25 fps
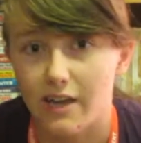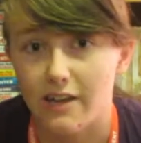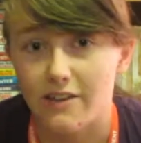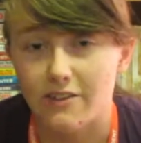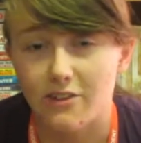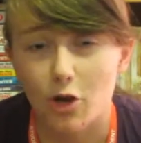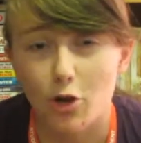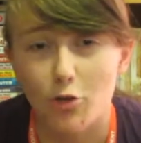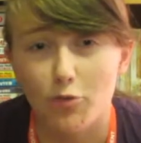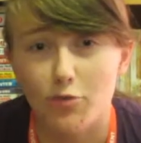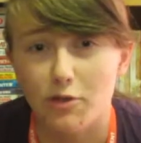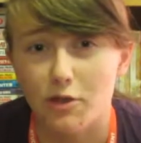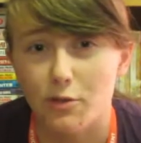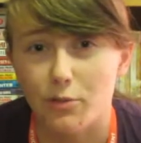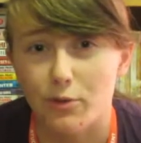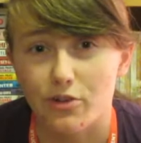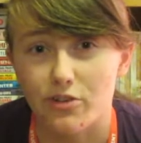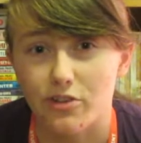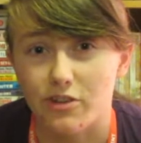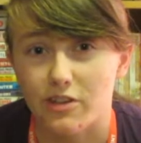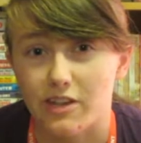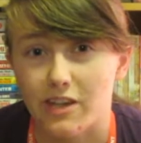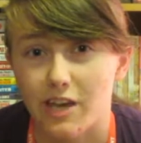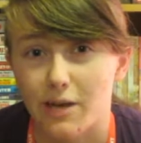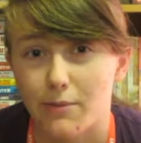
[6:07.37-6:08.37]
It's hopefully
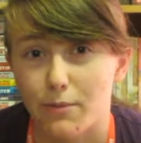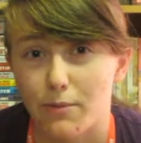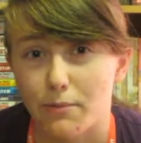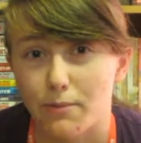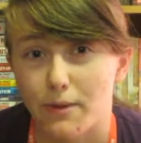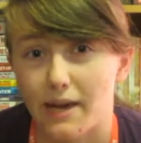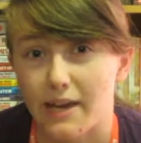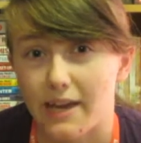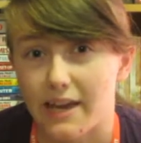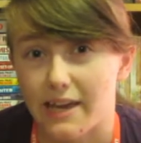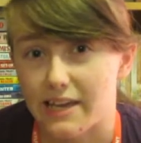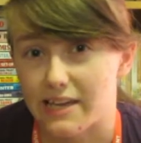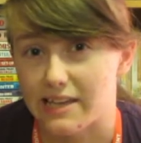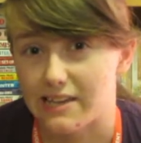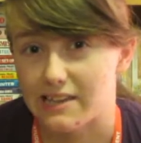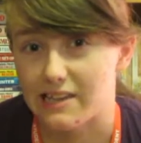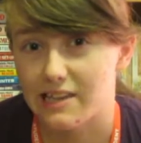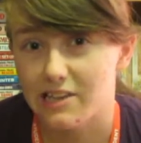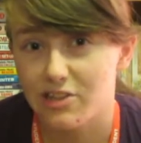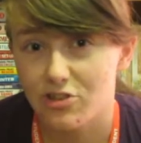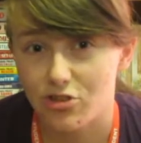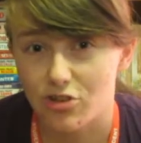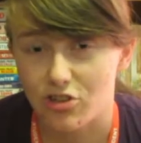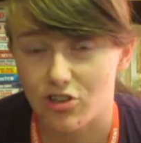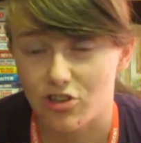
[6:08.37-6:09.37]
what's going to get me my A in
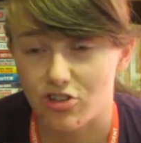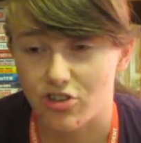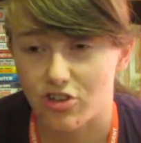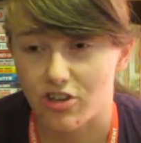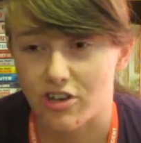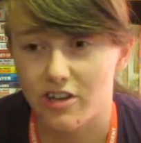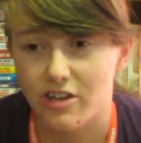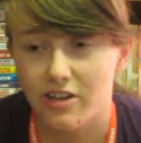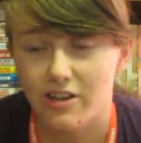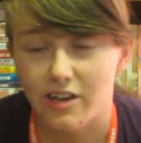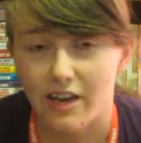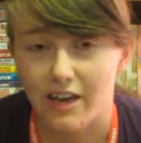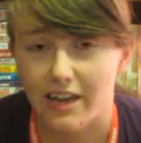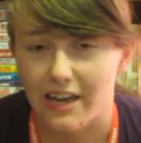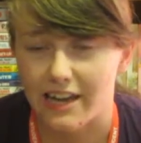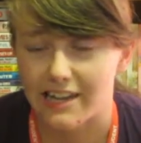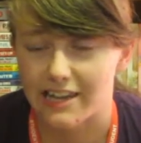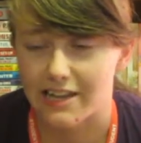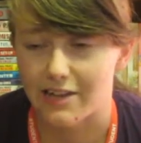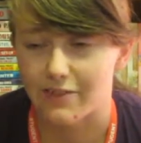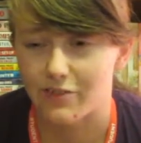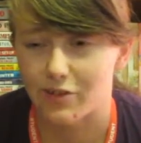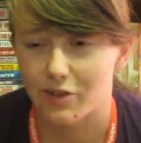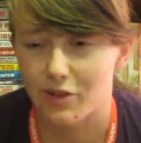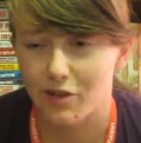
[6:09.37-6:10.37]
literature at A
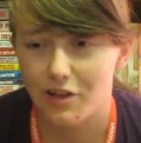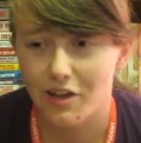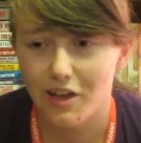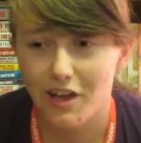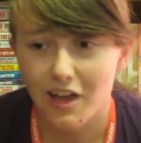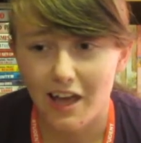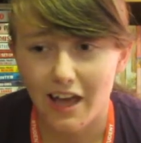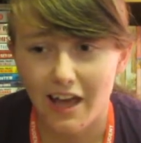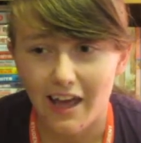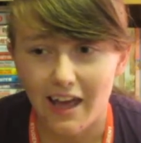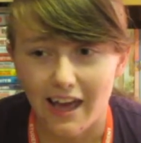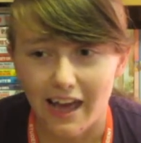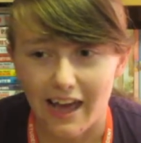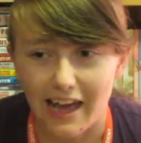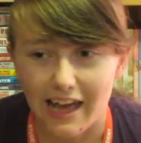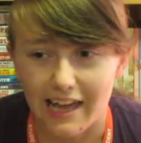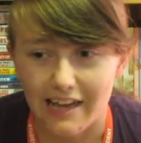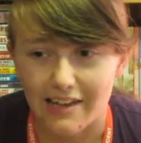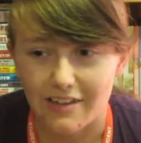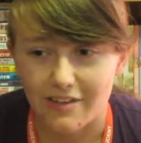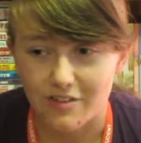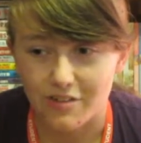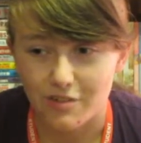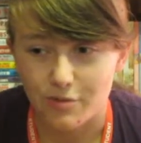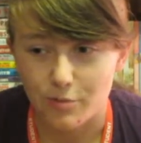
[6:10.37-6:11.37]
level,
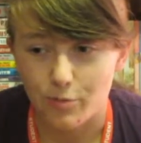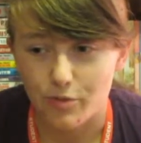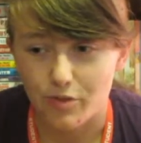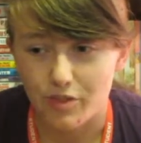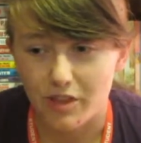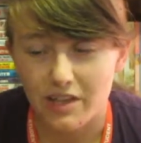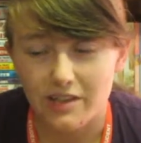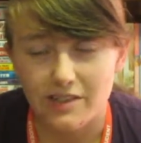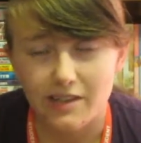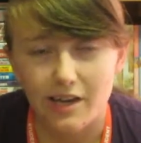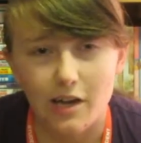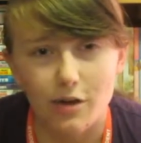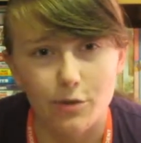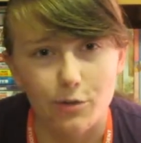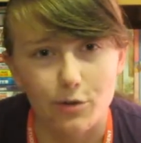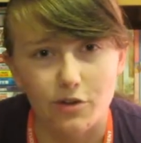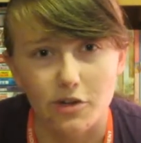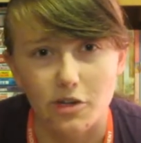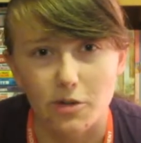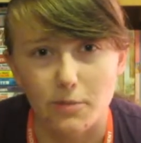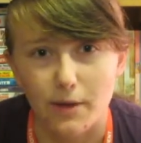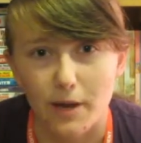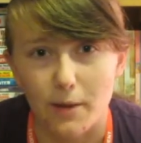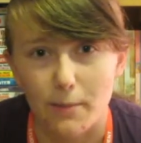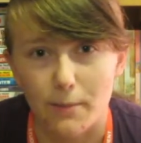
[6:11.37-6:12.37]
and the thing that I
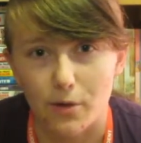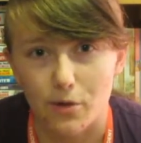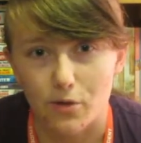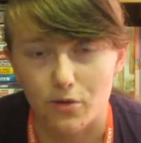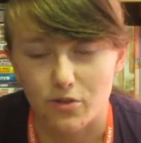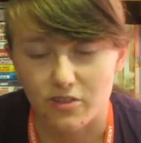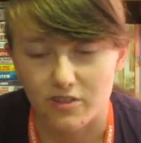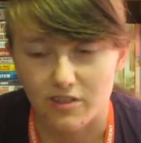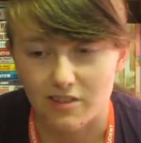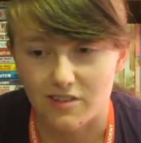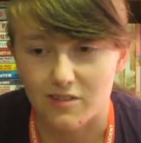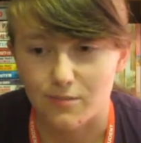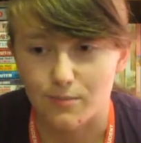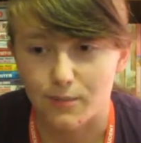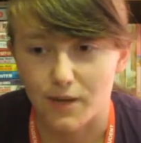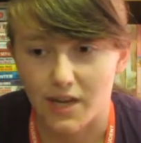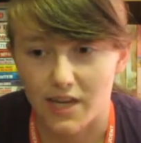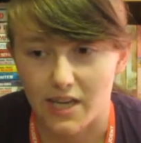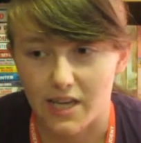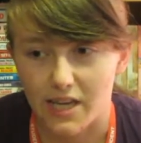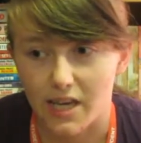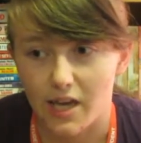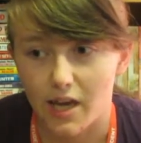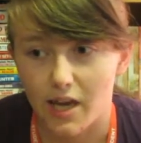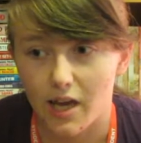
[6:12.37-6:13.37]
worry about most is
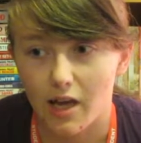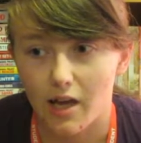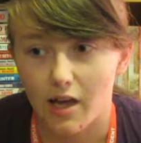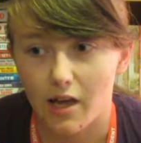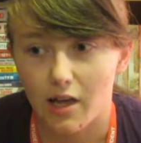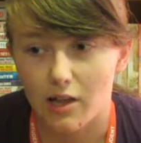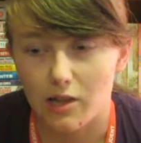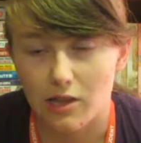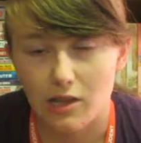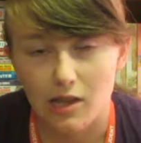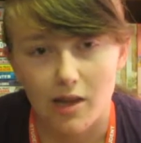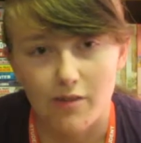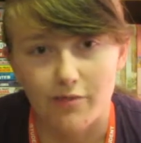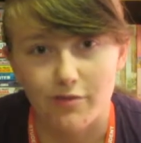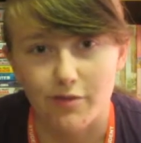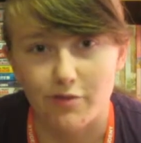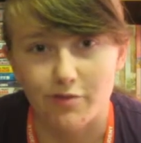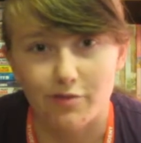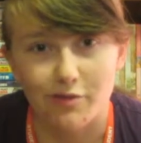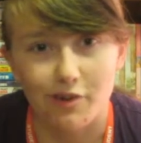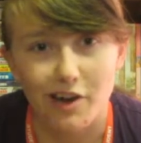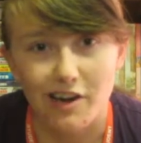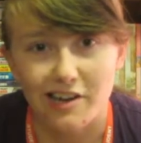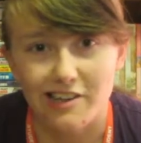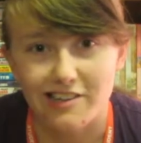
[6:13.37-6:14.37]
my love
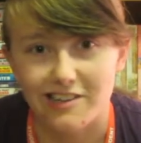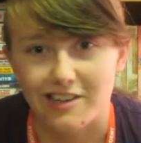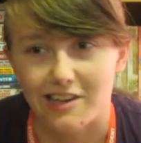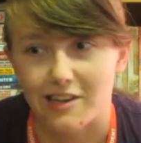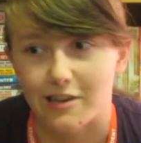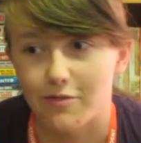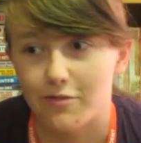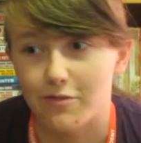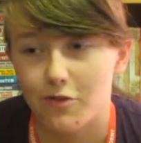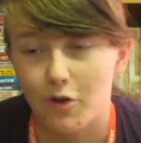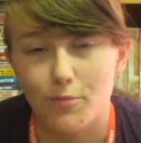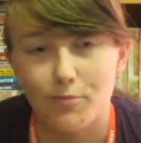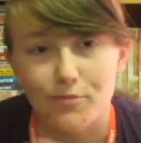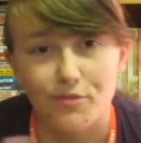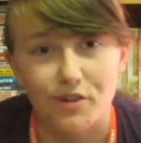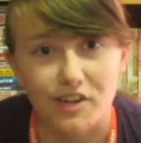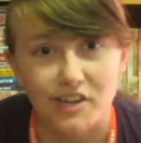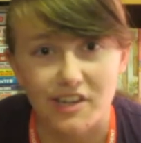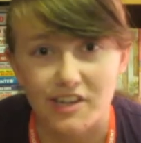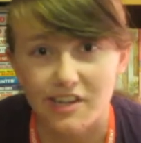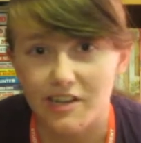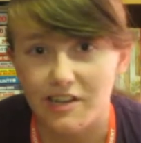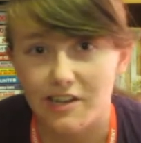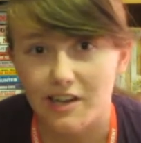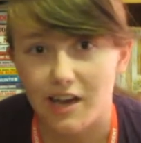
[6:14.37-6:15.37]
of writing. From
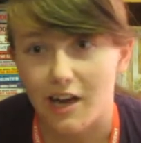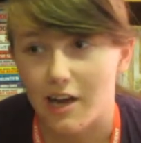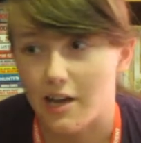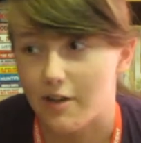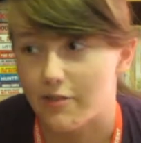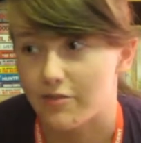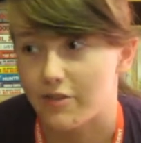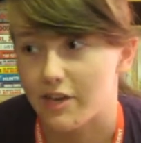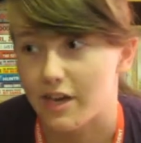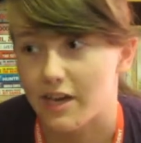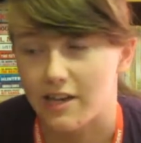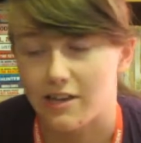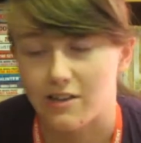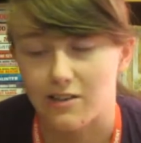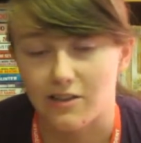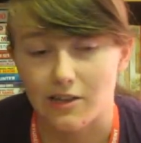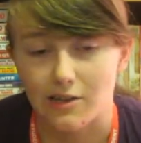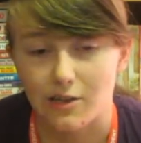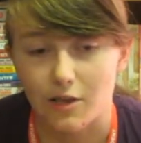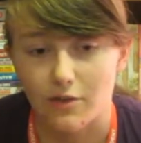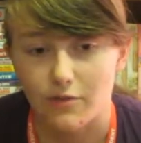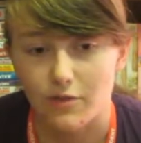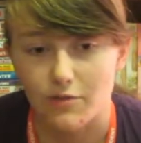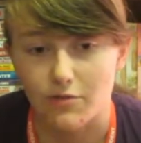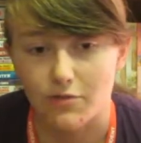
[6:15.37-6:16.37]
reading, I have gained the
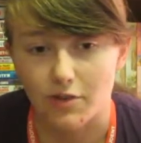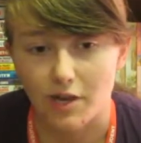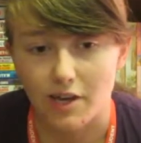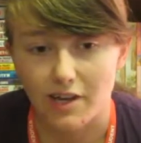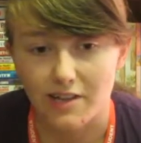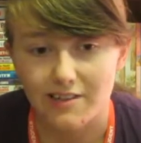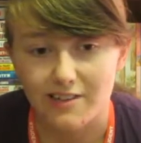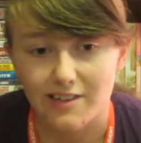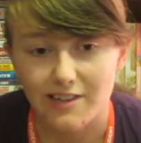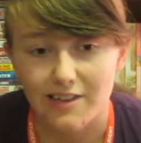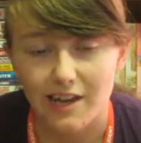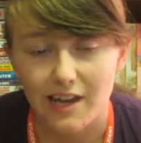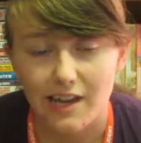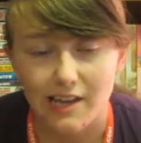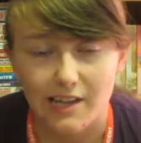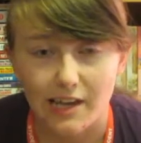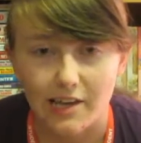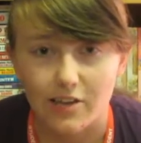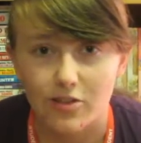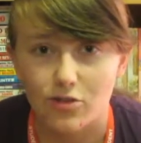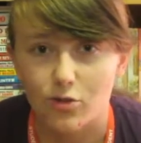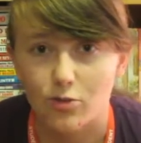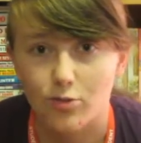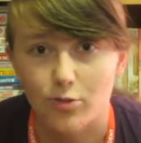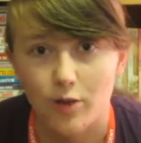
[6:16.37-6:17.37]
love of writing. I
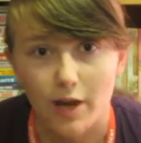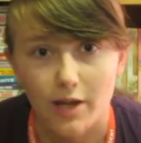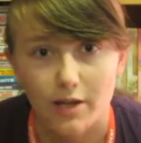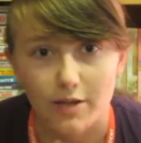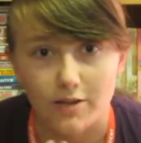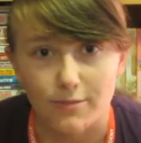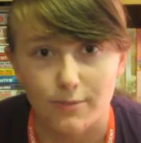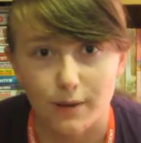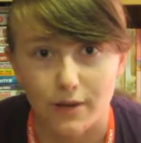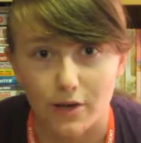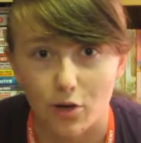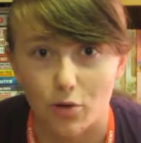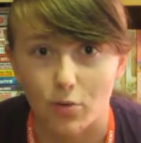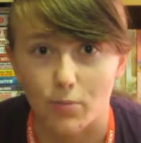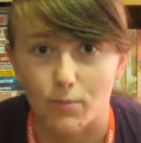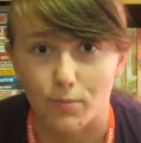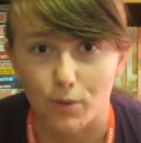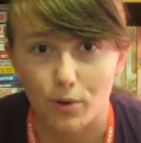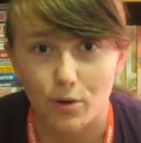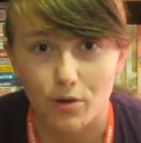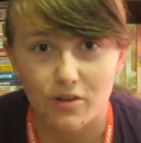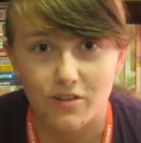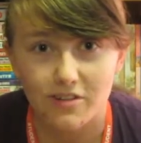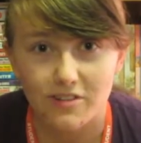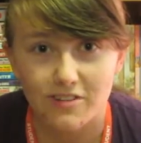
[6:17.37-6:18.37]
like to write my own
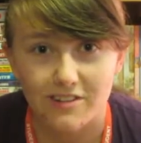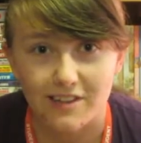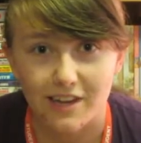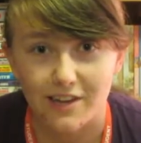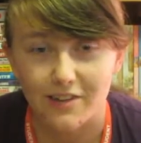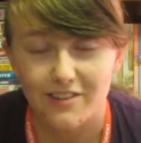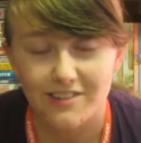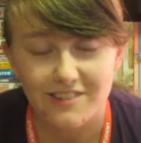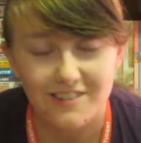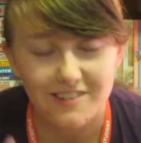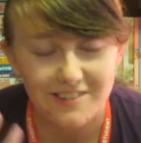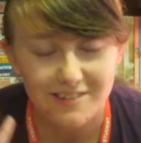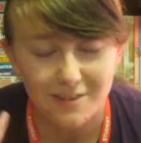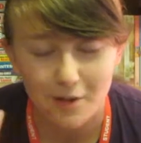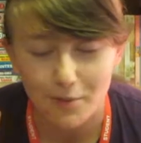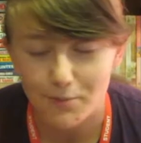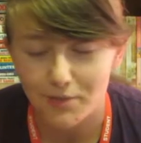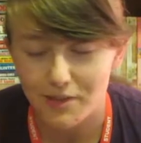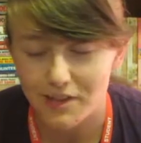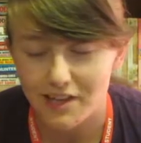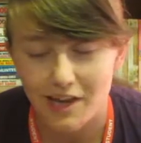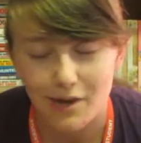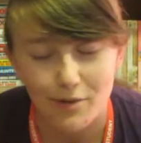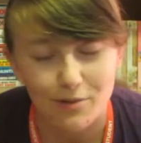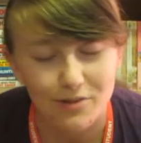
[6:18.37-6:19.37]
books. Now this is
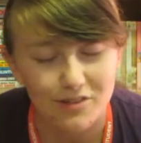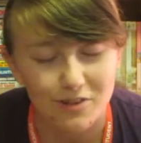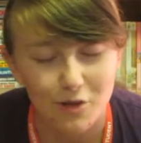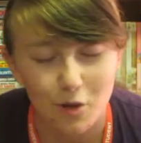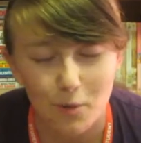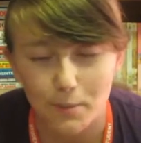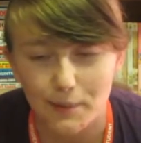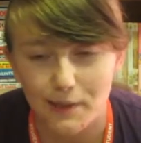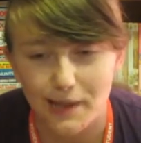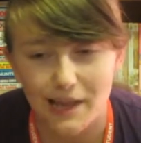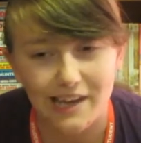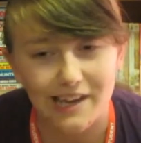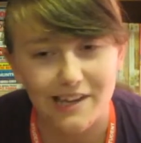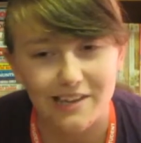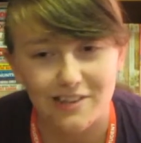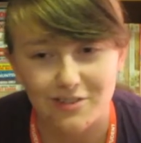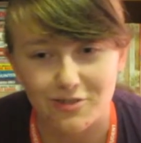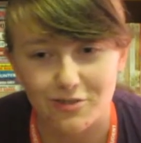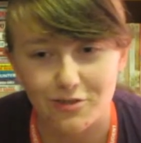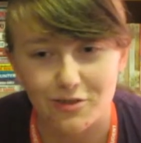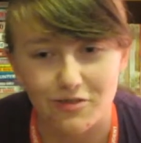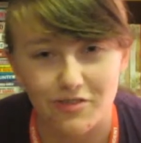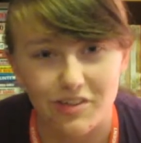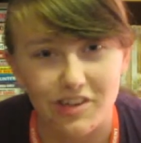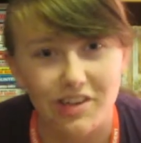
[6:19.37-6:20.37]
something I was not planning
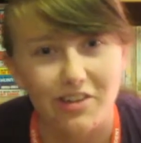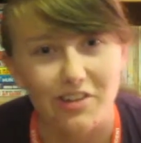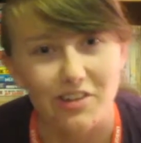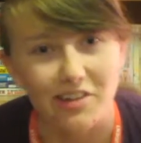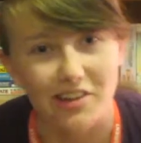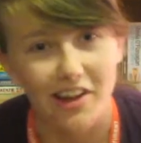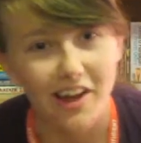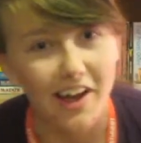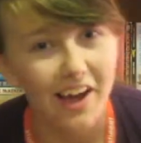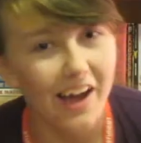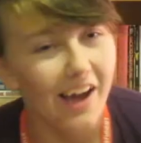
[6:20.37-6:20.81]
to reveal